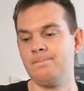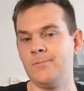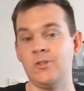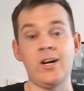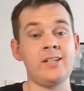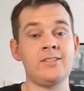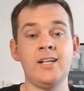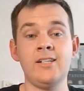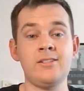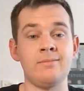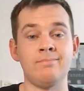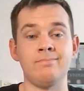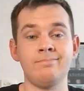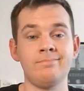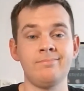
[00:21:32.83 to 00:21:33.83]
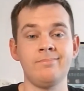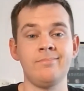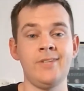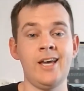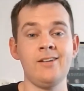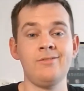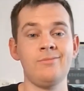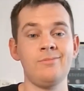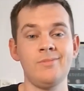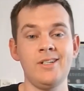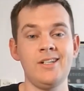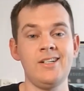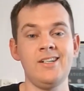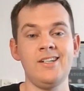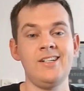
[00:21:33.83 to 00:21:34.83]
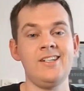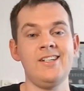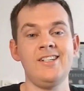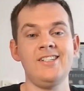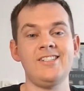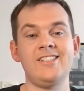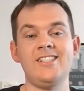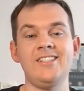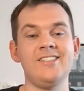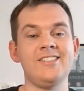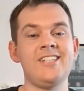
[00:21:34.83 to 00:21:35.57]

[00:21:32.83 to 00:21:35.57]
Great season. Yeah. Steelers